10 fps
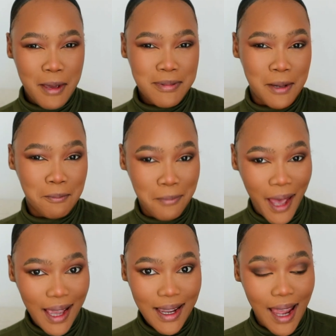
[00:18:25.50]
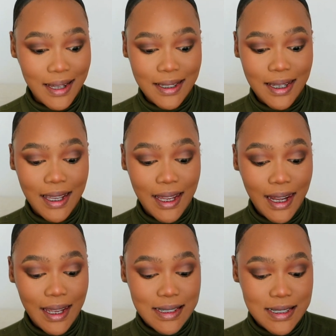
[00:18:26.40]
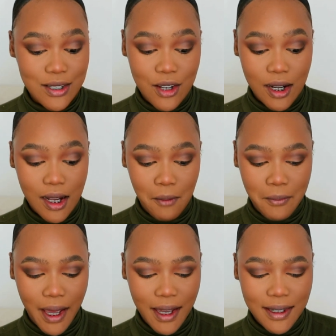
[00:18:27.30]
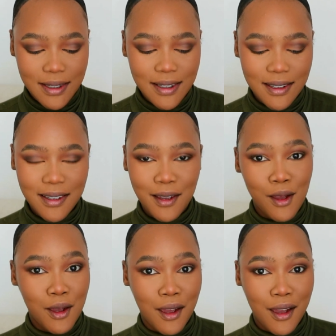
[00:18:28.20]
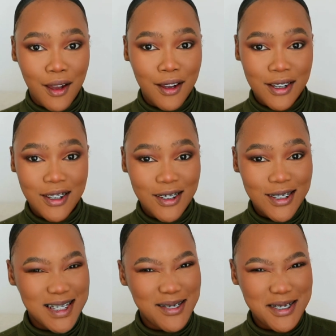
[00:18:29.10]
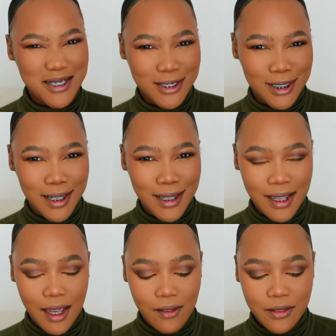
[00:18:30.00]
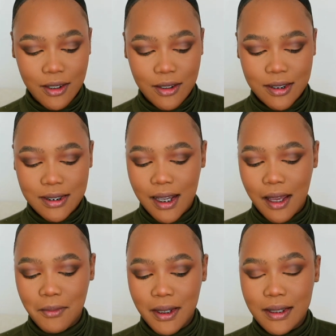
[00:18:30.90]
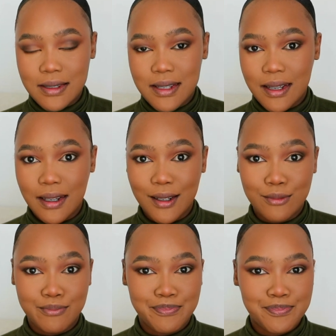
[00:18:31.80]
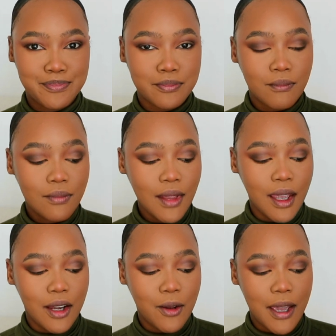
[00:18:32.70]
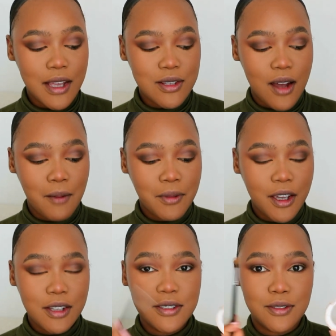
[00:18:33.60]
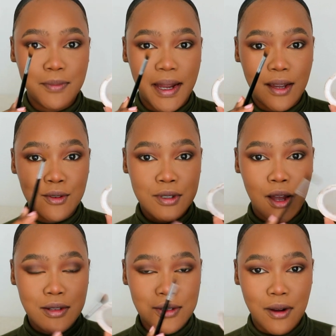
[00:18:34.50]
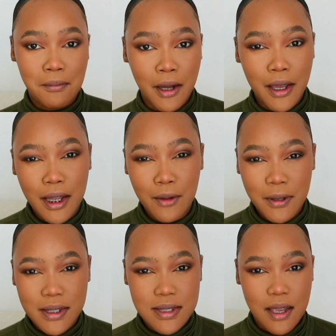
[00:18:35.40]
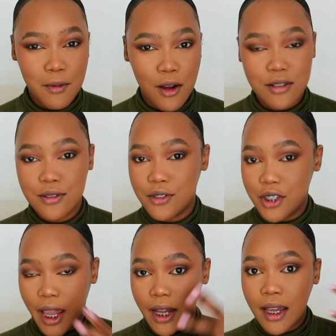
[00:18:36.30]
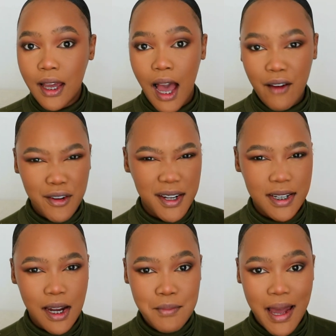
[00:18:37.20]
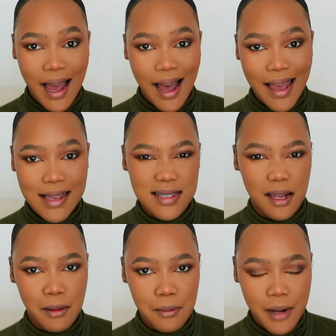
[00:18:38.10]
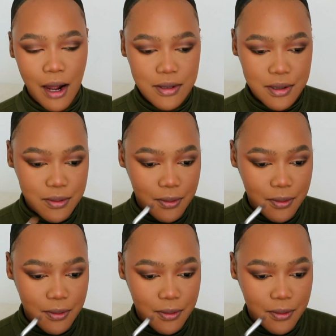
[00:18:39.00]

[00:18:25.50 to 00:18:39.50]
babes, I'm back. I nearly did not come back because I was chilling, having a good time eating. Anyway, so I'm going to do my nose contour. I'm going in with the same contour shade. I've already done my eyes and my brows as